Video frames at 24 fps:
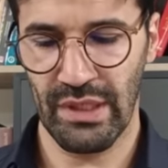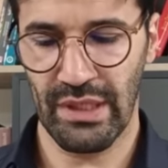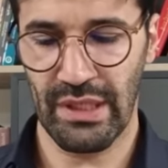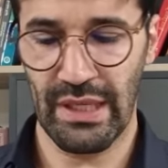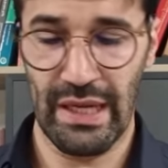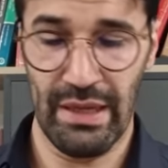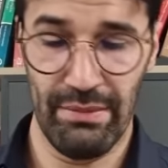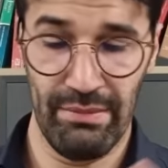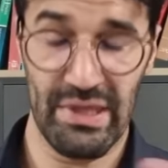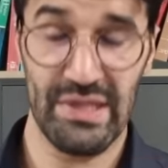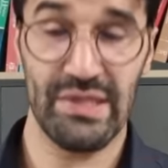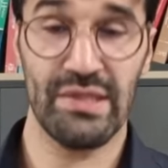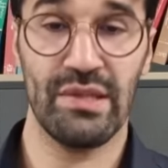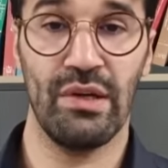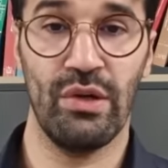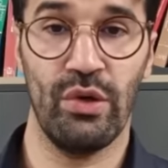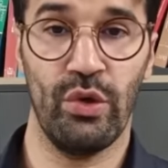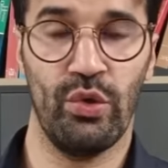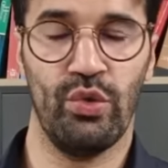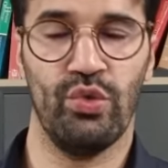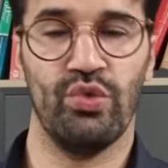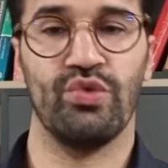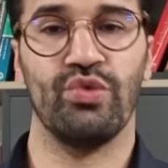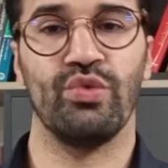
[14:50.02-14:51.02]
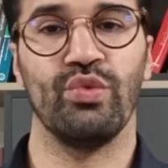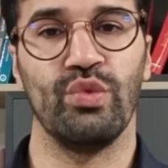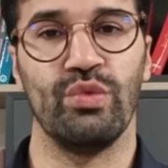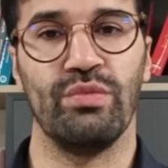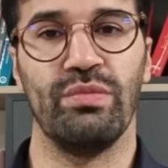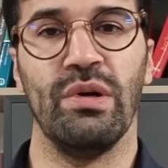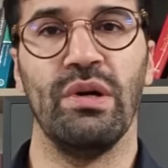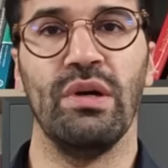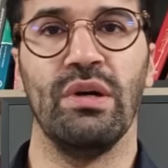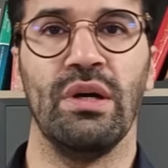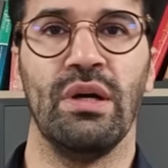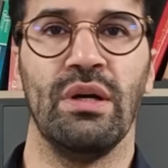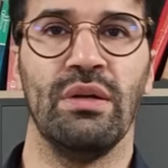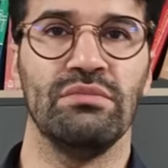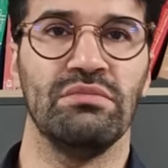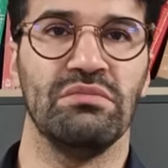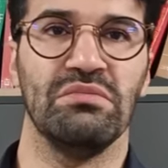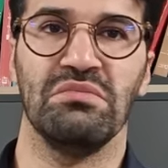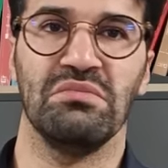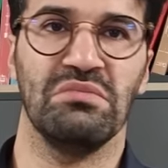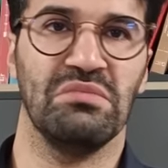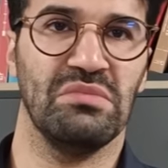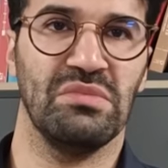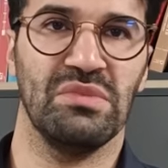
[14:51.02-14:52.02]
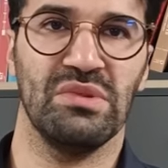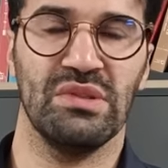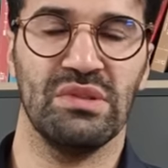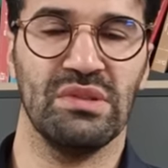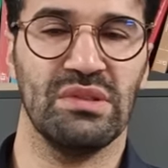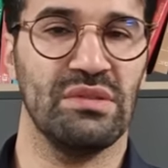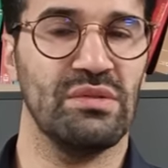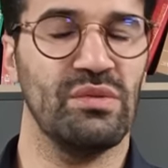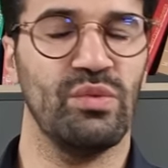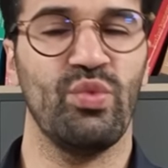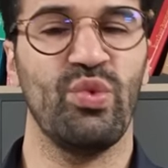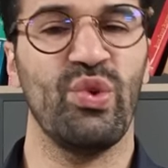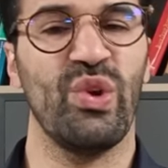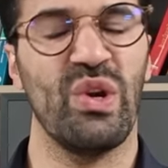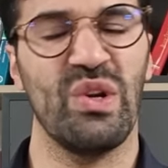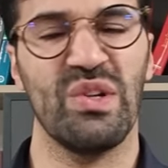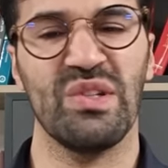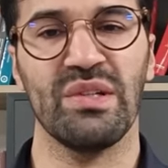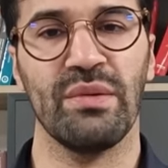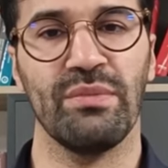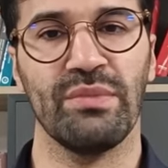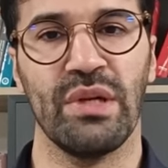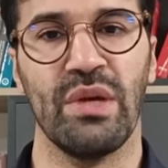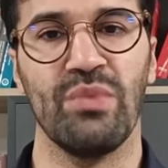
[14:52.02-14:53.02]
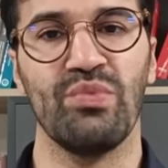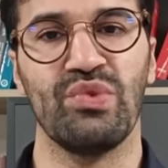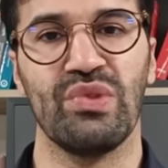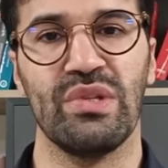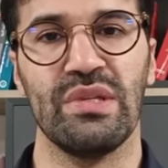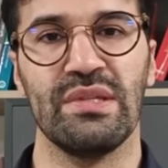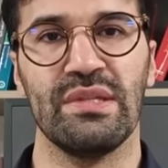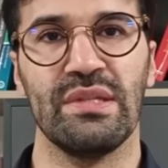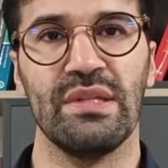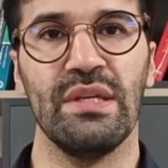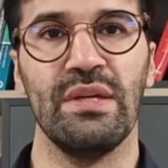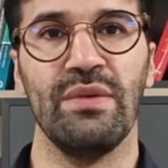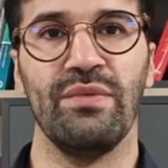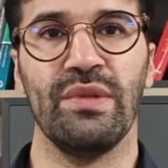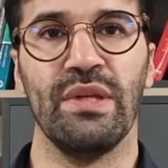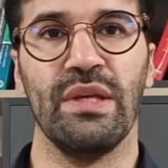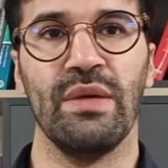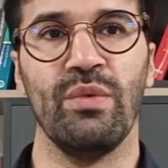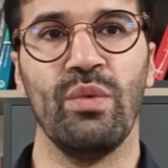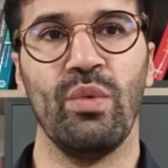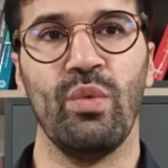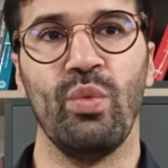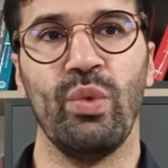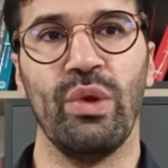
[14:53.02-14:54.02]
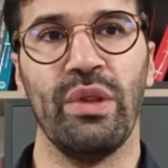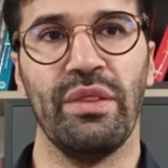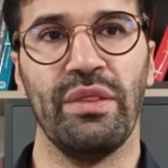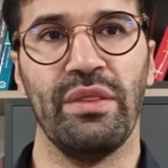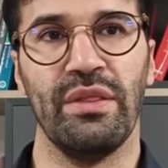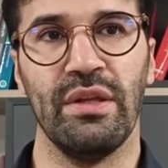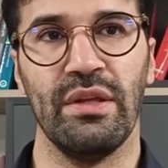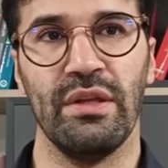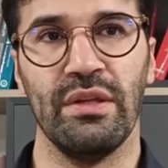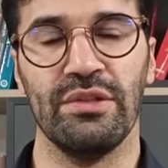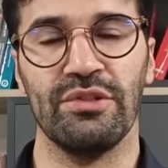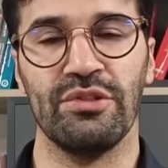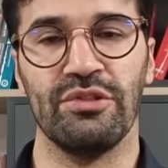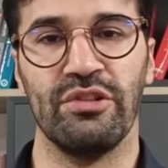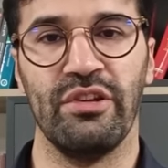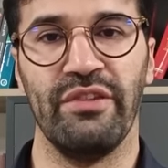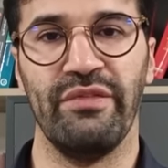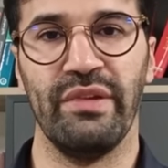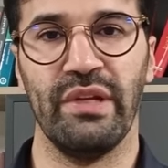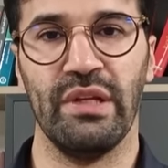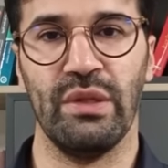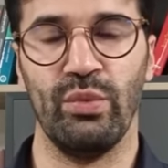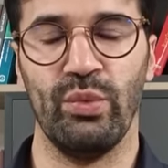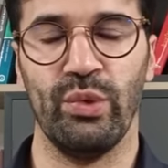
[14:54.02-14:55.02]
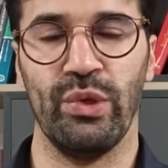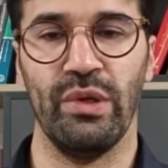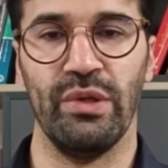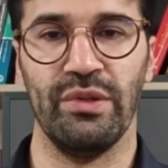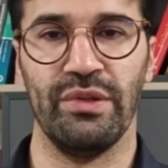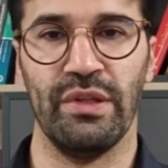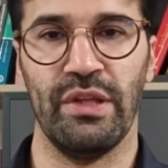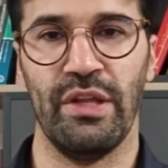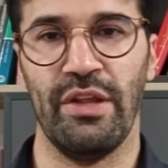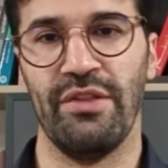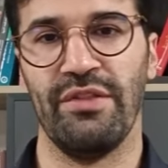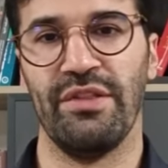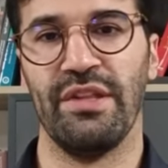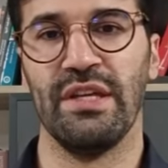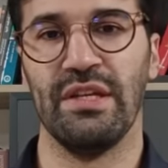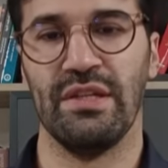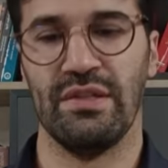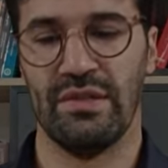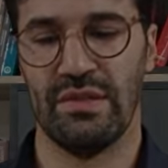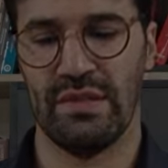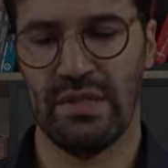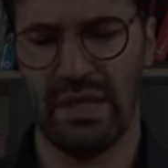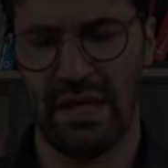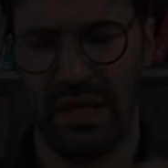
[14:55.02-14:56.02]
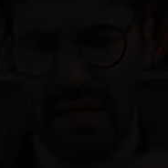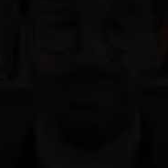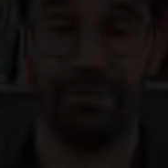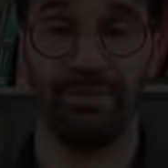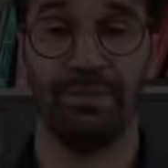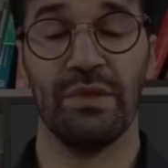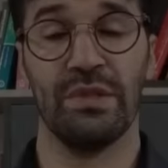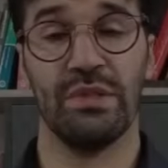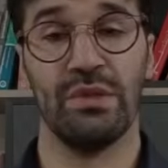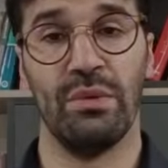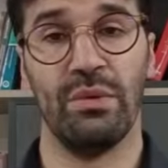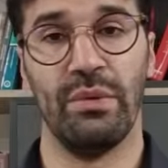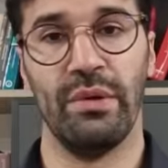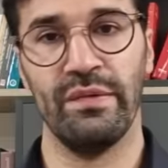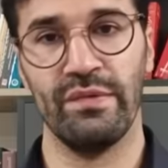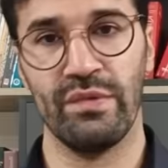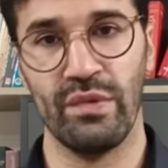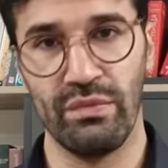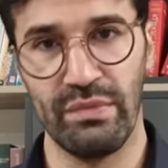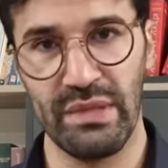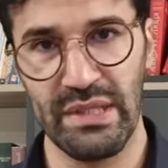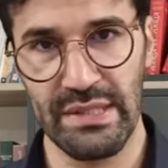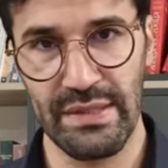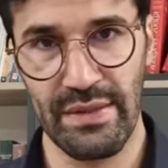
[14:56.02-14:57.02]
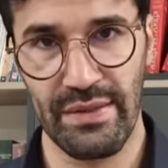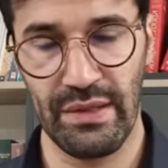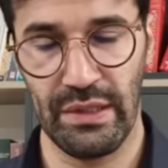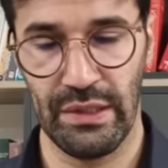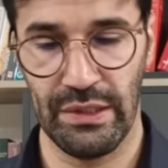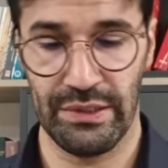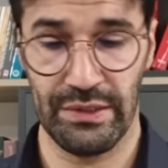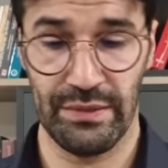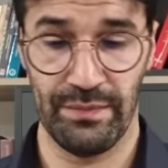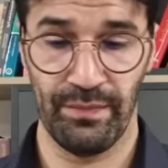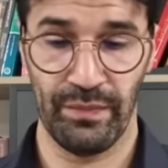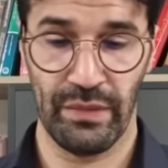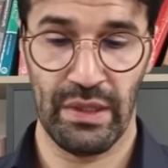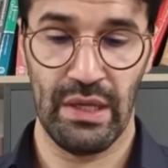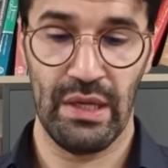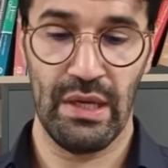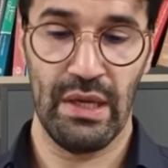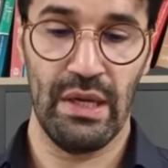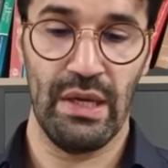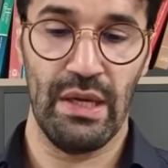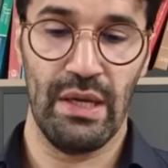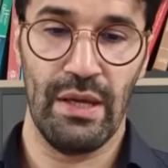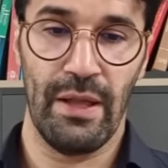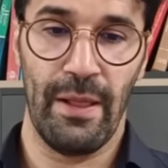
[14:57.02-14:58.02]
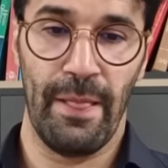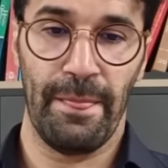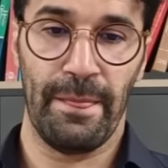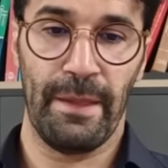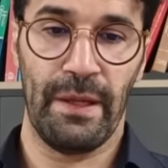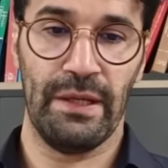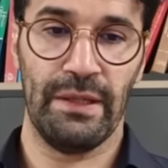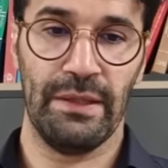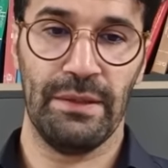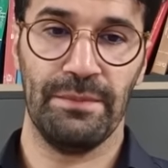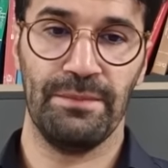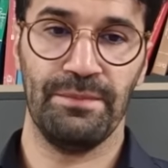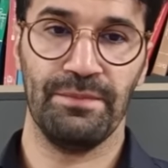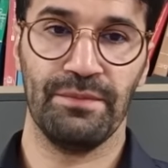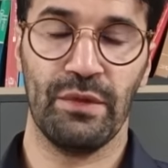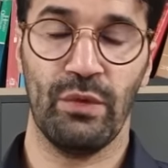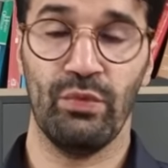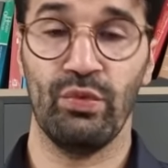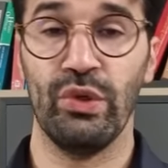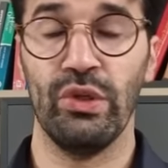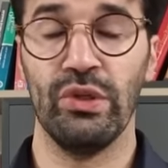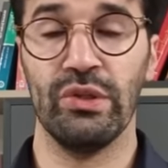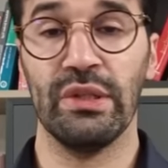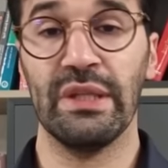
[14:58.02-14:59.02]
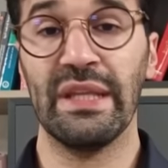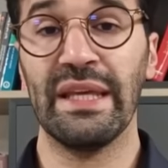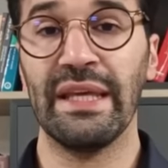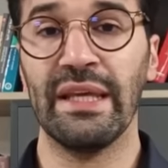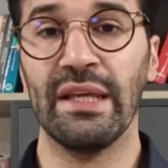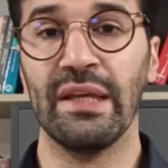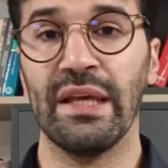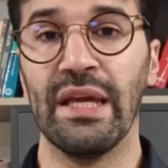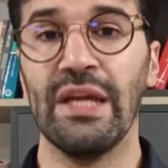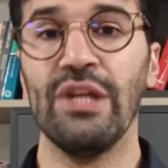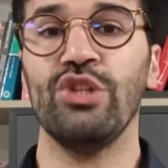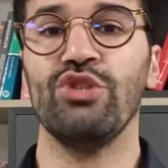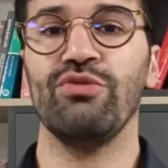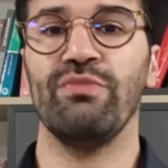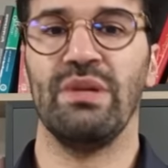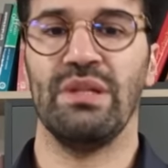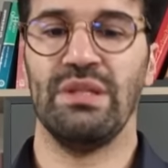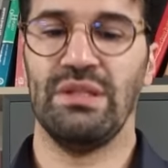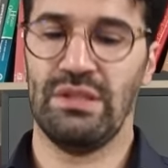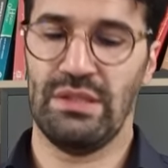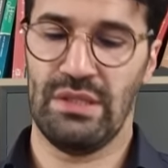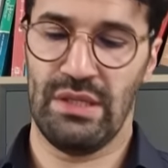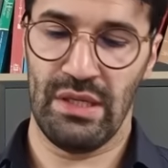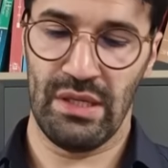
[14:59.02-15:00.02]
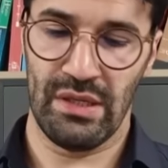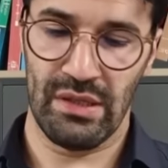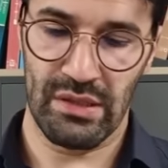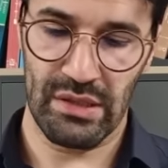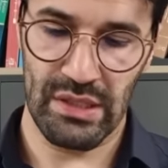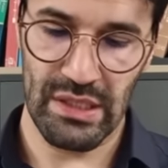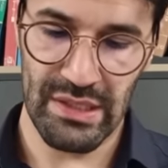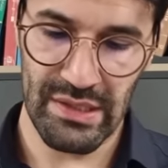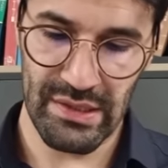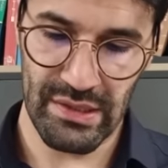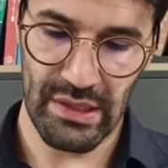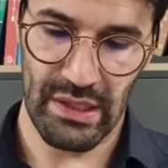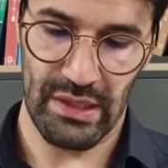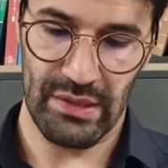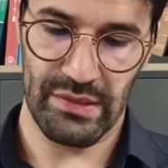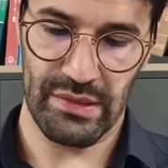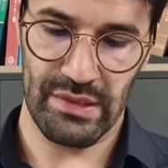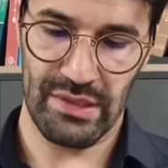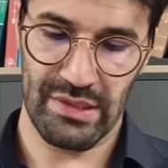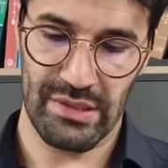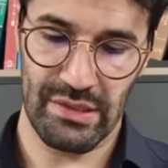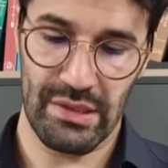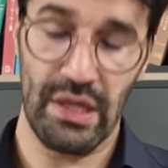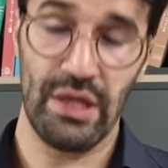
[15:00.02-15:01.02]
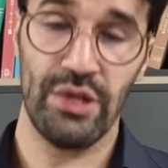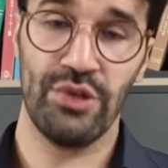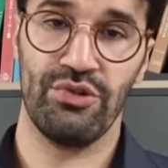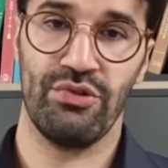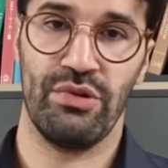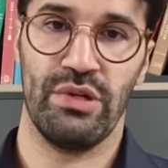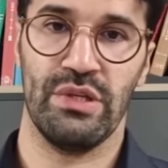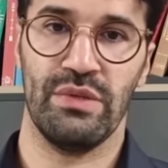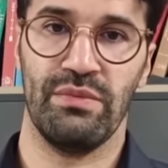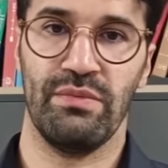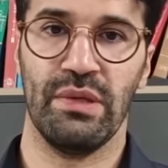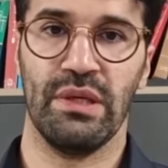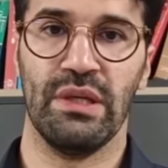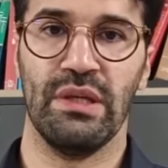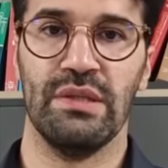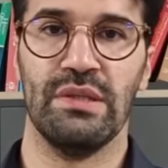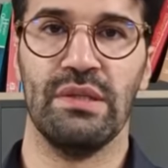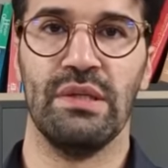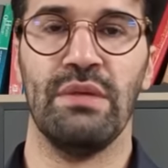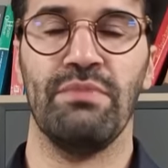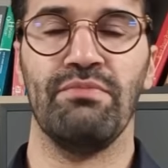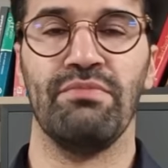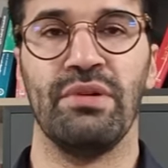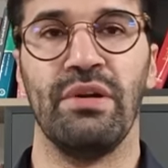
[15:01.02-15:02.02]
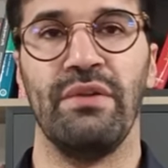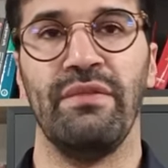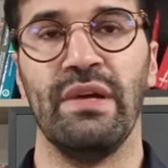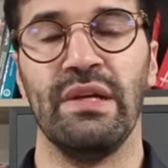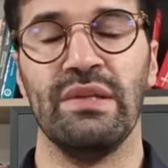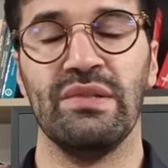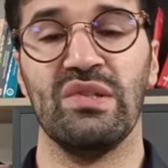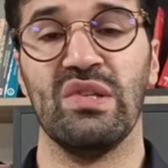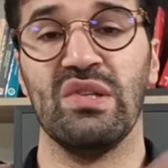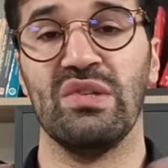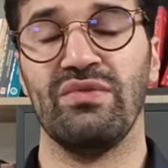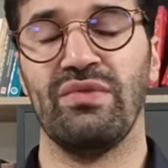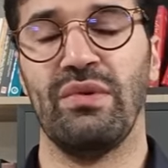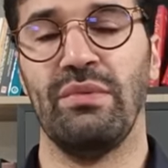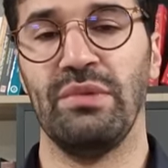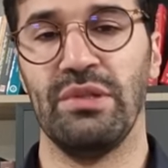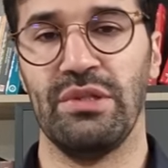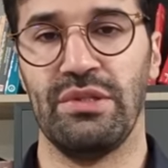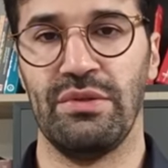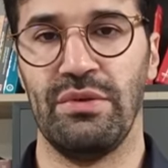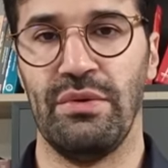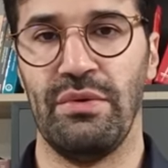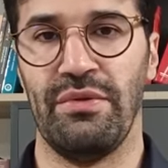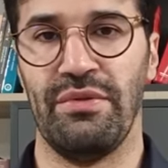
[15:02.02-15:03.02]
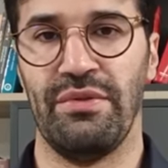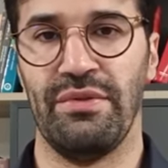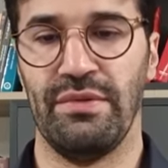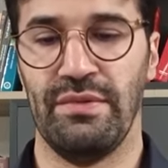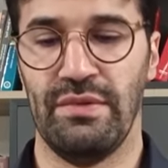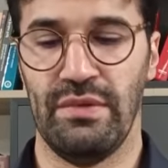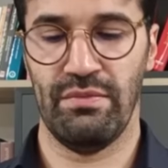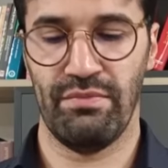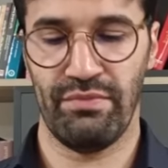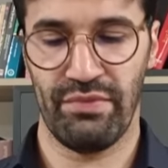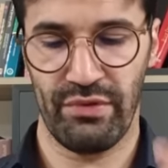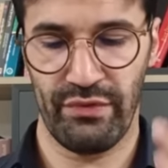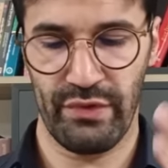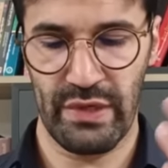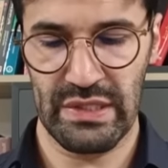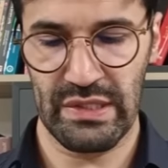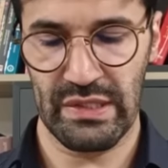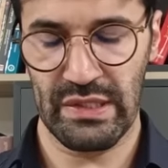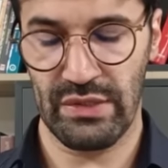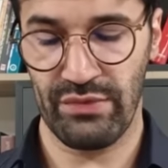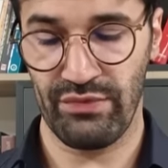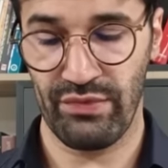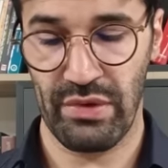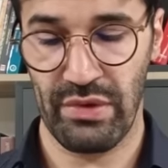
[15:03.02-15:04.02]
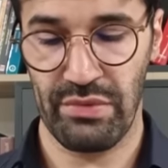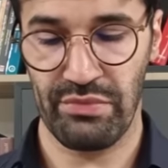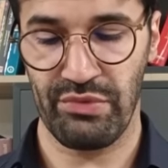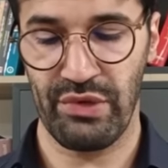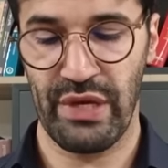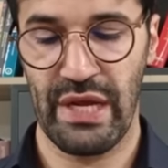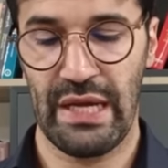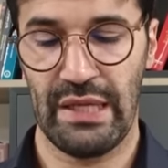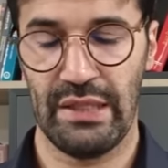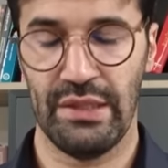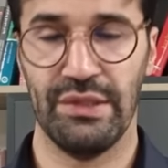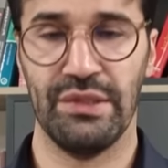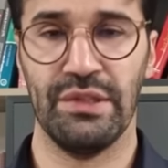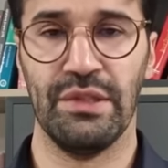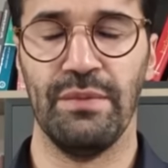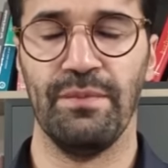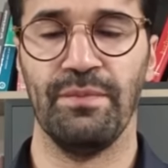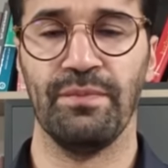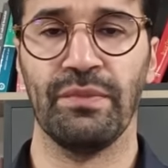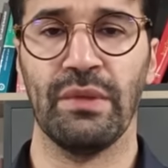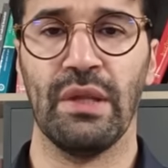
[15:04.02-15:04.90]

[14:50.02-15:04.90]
And um, we are sometimes deceived even with the trivial worldly things. So, in Rumi's thought, um, worldly engagement in this sense is dangerous because it prevents us from the truth, prevents us from reality.